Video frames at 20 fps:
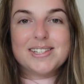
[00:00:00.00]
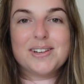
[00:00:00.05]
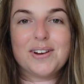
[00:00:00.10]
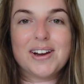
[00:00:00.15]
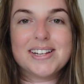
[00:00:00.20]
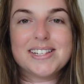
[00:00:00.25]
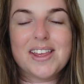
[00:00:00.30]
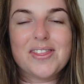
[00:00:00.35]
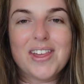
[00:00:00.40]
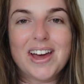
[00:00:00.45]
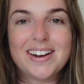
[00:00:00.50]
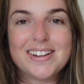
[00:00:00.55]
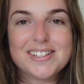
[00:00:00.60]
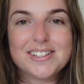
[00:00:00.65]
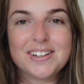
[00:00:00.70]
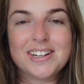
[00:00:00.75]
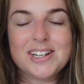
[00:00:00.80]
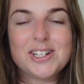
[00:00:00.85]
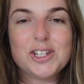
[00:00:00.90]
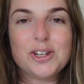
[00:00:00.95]
So guys, that
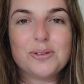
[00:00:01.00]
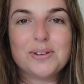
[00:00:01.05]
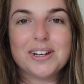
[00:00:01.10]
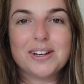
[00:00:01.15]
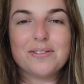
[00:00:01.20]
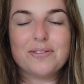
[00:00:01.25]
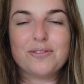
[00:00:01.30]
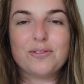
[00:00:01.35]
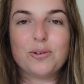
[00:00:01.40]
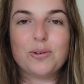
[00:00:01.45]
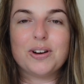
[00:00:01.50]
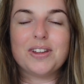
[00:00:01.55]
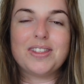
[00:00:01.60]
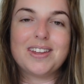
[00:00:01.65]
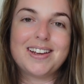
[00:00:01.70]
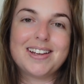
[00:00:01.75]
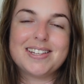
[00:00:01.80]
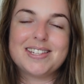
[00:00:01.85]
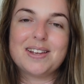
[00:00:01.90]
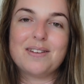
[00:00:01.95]
is gonna do it for
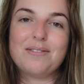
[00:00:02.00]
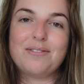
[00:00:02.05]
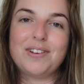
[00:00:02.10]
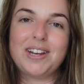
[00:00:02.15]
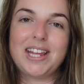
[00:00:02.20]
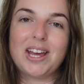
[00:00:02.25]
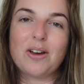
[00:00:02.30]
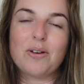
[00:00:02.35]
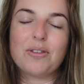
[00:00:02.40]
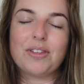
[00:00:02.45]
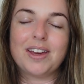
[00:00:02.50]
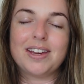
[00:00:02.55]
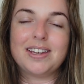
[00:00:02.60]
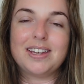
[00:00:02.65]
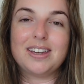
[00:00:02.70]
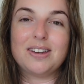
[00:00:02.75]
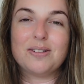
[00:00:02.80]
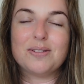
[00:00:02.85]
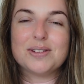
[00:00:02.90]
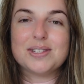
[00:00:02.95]
this video.
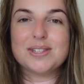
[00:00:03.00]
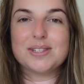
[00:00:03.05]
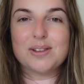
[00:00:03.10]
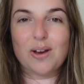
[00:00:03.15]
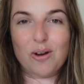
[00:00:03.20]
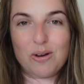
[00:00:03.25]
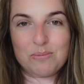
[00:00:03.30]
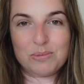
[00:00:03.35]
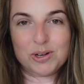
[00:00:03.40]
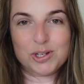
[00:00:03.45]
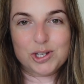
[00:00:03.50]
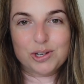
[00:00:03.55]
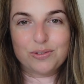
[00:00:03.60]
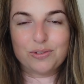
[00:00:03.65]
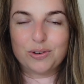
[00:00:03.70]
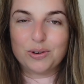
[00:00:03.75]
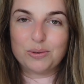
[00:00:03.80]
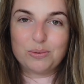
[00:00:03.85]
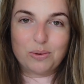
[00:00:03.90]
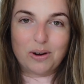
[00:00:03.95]
Thank you so much
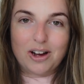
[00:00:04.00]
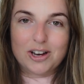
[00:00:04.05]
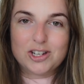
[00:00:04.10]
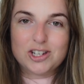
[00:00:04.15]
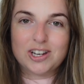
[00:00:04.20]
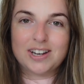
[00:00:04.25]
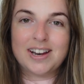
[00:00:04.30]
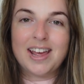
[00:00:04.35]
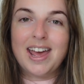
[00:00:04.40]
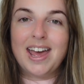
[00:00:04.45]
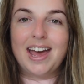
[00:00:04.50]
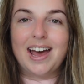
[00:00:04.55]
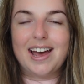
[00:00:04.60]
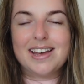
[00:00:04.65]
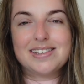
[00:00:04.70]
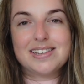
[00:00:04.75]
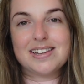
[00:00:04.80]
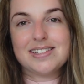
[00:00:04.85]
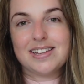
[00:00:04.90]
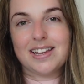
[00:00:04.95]
for watching.
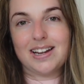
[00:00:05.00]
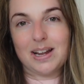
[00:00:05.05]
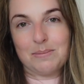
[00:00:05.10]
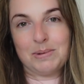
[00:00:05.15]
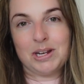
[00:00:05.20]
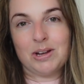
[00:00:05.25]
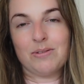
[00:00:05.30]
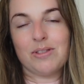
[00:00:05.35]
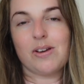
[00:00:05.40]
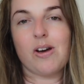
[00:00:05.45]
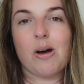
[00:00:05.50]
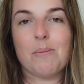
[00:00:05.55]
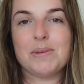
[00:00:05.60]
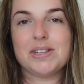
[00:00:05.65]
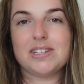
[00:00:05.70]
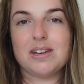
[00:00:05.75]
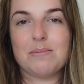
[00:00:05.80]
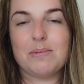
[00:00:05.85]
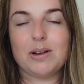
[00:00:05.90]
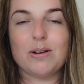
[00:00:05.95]
As I said, let me know in the
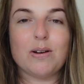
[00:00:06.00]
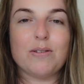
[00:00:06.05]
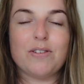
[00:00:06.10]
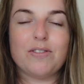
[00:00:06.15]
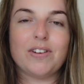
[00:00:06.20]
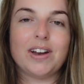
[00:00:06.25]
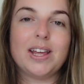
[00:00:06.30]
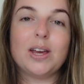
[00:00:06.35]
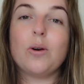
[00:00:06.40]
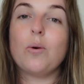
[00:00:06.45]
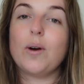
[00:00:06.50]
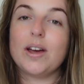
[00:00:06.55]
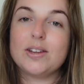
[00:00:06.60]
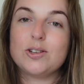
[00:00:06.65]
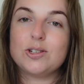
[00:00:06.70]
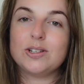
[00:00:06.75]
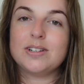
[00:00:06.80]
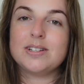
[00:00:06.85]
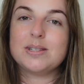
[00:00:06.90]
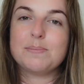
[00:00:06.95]
comments down below if you have any
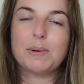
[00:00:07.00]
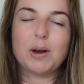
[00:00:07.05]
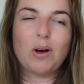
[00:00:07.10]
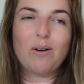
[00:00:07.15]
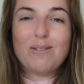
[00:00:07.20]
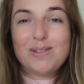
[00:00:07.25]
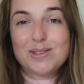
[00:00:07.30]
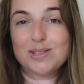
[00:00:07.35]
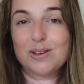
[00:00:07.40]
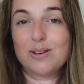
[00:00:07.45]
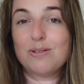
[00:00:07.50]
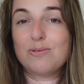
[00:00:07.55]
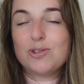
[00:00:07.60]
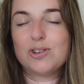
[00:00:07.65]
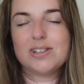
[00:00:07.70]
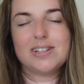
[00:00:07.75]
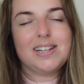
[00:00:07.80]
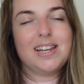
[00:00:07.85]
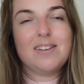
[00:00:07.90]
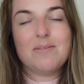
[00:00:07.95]
questions, but also
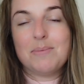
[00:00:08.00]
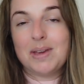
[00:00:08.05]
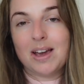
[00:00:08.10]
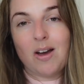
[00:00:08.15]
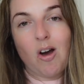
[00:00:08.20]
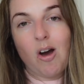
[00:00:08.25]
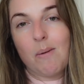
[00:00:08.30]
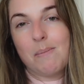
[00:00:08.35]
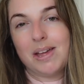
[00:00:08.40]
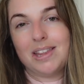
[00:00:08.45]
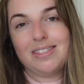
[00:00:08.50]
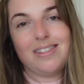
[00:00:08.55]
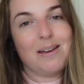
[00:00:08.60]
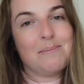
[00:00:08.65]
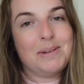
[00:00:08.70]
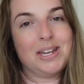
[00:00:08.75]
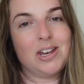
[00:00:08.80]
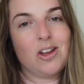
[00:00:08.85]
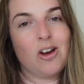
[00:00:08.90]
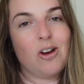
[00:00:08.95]
just leave me a comment.
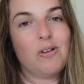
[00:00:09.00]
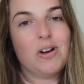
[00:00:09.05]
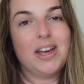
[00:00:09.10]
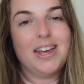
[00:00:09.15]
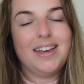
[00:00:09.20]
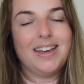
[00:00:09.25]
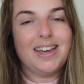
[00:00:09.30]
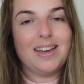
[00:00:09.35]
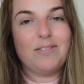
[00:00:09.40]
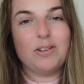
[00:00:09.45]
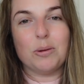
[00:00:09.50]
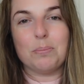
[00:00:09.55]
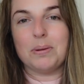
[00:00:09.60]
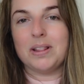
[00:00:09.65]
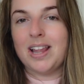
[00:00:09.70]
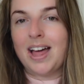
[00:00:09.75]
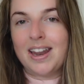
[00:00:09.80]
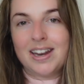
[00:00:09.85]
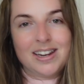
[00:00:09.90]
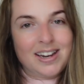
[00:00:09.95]
Let me know if you're
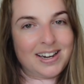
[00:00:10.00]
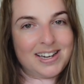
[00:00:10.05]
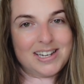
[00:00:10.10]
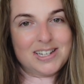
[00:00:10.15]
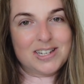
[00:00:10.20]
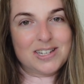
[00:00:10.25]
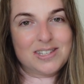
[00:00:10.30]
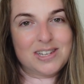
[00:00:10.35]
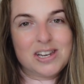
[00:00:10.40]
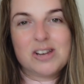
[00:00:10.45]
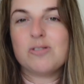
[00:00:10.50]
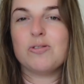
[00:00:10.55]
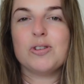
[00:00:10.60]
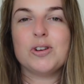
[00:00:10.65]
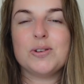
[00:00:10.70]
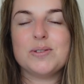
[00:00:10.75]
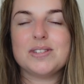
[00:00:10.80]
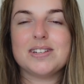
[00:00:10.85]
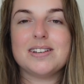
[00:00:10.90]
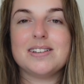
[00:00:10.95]
planning any Disney
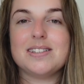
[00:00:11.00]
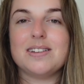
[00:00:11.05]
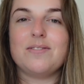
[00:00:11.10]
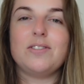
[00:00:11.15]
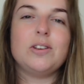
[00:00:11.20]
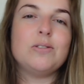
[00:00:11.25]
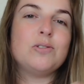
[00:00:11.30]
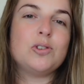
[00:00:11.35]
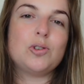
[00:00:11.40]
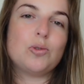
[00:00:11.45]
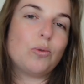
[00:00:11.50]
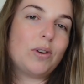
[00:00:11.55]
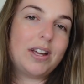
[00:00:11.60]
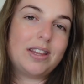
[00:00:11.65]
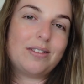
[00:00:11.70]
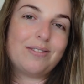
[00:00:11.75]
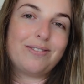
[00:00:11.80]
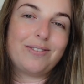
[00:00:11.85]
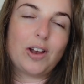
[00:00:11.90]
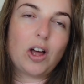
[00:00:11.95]
cruises, if you
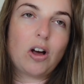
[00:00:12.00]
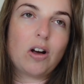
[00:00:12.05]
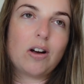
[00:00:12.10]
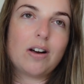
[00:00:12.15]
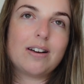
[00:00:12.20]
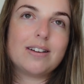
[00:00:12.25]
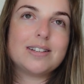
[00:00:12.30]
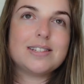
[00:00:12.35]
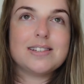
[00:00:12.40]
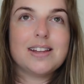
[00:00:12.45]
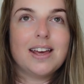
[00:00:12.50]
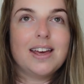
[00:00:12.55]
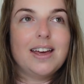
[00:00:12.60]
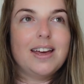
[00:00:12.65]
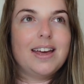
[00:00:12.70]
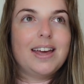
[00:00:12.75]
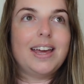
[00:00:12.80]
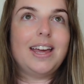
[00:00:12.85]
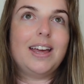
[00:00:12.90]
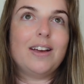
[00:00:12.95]
enjoy the vlogs,
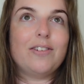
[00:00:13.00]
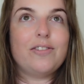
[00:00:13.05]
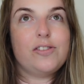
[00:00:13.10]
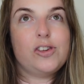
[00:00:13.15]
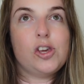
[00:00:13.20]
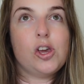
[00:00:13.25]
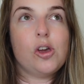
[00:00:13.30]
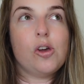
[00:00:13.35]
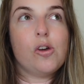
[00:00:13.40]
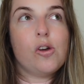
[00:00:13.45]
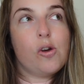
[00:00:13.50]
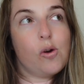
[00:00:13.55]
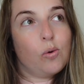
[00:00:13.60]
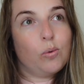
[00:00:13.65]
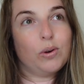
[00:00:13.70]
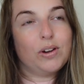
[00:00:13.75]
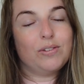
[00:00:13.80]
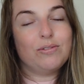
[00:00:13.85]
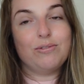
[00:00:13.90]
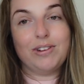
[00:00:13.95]
if you
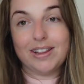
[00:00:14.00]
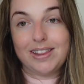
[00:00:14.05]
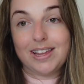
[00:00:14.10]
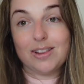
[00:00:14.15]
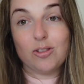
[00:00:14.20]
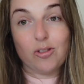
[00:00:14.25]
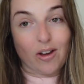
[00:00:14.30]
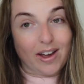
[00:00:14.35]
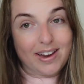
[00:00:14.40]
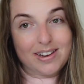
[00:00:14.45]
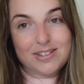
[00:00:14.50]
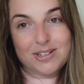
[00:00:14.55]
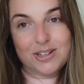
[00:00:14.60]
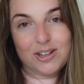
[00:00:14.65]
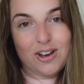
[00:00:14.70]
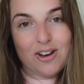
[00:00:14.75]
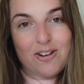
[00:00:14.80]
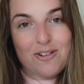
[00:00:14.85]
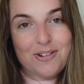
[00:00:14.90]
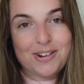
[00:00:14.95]
would really like to
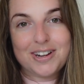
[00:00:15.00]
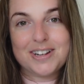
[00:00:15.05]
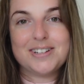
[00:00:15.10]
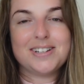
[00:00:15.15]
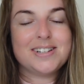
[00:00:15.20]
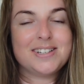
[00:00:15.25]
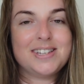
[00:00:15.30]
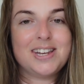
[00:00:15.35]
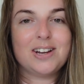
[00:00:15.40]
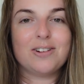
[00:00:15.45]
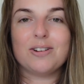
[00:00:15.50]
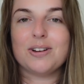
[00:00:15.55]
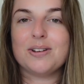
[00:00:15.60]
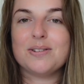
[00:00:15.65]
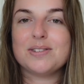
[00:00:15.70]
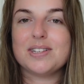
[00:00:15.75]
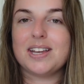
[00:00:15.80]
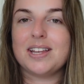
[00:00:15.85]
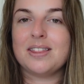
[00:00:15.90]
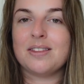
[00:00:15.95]
go on a Disney
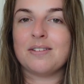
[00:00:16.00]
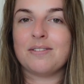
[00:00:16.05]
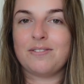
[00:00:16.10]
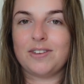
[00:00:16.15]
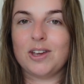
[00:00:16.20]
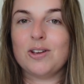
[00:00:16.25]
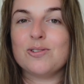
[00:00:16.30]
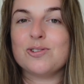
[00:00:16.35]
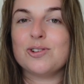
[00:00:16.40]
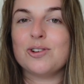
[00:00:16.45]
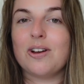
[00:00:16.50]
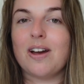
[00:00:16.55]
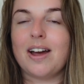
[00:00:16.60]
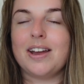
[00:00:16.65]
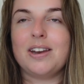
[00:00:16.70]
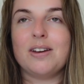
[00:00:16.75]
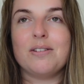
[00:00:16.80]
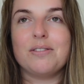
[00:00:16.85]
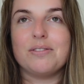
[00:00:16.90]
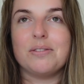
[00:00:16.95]
cruise in the future.
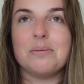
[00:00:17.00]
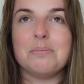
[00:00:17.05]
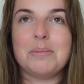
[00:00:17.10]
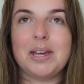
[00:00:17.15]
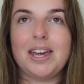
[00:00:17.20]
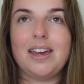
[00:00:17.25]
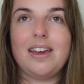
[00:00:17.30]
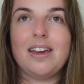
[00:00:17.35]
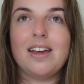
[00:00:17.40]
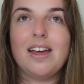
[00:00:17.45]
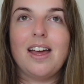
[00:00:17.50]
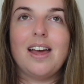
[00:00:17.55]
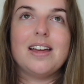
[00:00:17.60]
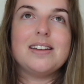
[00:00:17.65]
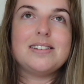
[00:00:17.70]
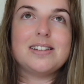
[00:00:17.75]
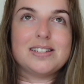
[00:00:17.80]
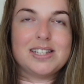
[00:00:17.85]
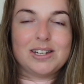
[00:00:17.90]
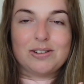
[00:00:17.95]
I know for me,
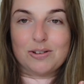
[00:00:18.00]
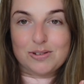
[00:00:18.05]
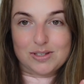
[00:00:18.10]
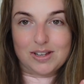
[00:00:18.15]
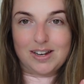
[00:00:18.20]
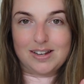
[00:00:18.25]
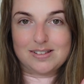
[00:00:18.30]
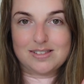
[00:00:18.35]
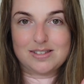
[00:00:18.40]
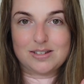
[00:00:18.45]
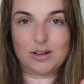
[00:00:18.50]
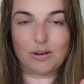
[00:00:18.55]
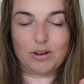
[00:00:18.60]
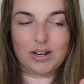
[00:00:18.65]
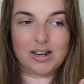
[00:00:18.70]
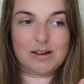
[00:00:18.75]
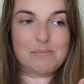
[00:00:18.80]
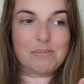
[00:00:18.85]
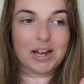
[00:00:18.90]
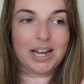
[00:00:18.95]
Disney Cruise Line has
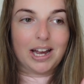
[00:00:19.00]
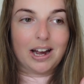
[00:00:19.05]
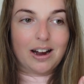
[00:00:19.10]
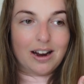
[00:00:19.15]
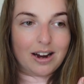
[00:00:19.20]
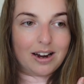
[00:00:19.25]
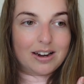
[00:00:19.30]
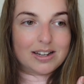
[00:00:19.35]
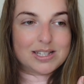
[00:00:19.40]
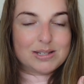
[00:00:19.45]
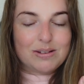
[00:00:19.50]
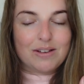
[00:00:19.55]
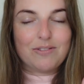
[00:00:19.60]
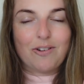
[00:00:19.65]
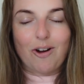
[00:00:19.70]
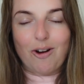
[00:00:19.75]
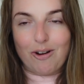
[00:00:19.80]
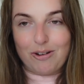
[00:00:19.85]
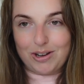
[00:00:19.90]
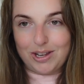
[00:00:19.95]
stolen my heart, so
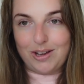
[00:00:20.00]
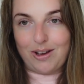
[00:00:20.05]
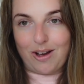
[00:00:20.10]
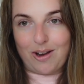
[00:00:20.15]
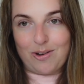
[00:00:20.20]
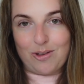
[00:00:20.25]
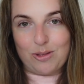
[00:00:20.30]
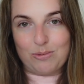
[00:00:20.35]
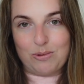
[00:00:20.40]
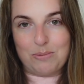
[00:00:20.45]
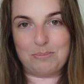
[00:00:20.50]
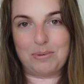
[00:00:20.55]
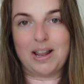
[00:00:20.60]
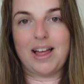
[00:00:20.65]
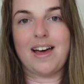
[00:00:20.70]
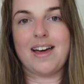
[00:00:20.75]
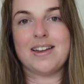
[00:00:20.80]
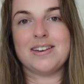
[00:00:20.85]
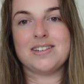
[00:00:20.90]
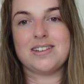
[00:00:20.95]
I've already got another one
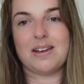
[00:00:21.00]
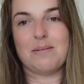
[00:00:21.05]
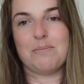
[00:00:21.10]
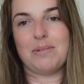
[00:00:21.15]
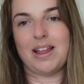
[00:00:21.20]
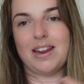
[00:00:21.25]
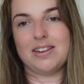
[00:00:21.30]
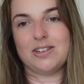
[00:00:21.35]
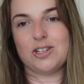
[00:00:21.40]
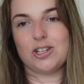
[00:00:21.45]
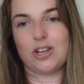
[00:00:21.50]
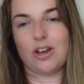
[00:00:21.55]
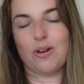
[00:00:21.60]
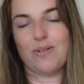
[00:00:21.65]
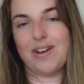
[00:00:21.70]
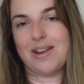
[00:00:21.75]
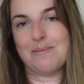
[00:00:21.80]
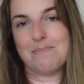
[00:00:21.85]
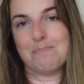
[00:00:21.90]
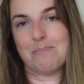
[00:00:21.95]
planned. I'm planning to
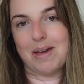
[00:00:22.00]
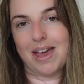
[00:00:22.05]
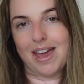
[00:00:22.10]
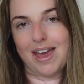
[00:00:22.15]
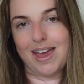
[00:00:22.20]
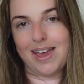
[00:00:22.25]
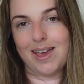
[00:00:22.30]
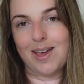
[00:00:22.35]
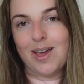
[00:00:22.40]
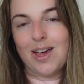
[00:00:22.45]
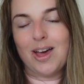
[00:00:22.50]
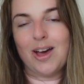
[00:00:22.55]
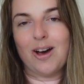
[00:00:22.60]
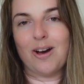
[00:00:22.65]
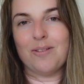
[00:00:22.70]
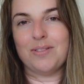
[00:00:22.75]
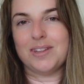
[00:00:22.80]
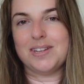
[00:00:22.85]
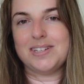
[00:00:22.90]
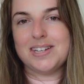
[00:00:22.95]
go in May
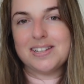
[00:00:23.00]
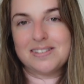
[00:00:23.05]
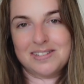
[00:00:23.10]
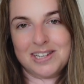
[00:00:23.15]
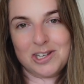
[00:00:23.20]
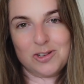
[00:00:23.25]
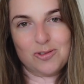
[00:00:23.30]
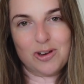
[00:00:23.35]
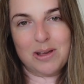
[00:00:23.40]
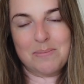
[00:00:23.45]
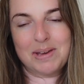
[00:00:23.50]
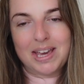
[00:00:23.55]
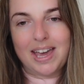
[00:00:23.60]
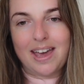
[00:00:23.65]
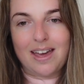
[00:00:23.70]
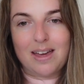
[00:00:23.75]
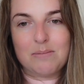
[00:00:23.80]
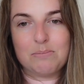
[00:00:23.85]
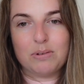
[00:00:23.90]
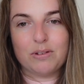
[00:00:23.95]
on the Disney Dream
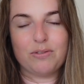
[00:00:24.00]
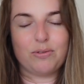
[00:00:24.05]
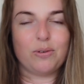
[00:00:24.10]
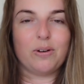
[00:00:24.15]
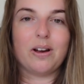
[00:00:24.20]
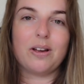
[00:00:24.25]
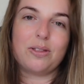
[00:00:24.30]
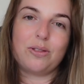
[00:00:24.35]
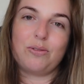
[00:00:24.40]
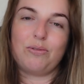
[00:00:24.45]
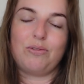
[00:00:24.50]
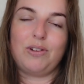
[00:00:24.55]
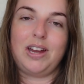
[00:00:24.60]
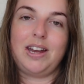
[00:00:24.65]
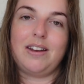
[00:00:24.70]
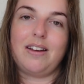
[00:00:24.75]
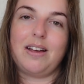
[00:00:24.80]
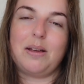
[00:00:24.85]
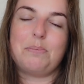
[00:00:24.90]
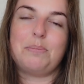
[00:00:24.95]
again, but for a
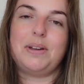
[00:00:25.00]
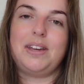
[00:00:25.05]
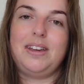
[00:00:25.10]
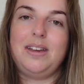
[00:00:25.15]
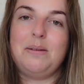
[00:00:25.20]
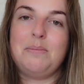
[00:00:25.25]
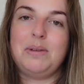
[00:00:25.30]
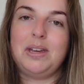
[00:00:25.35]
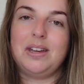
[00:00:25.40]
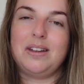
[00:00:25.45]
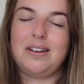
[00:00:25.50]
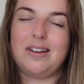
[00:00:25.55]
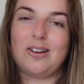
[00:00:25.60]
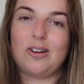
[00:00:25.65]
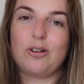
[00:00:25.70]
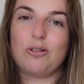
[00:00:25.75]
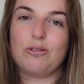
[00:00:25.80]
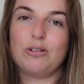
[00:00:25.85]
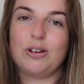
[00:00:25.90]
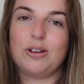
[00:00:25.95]
three night Bohemian
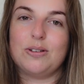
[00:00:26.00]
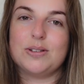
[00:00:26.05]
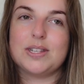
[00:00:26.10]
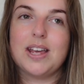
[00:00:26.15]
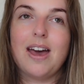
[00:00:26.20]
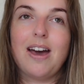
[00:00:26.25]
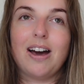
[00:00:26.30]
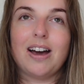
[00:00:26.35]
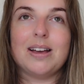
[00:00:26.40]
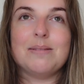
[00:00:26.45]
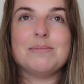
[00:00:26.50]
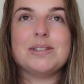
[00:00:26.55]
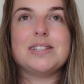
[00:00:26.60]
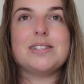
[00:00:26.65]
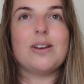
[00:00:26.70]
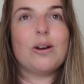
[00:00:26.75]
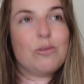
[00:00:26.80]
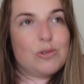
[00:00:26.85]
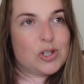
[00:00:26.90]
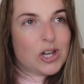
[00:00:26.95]
cruise. I'm
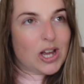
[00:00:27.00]
so